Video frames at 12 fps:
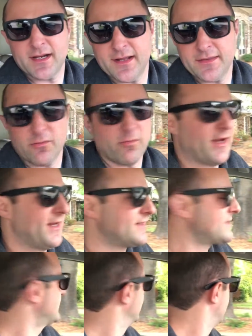get on the
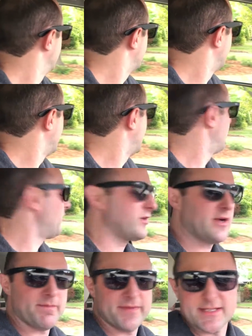weights.
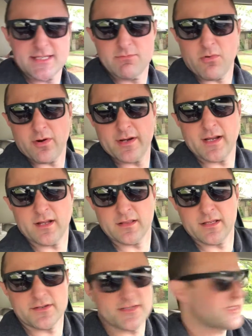Woke up this morning a little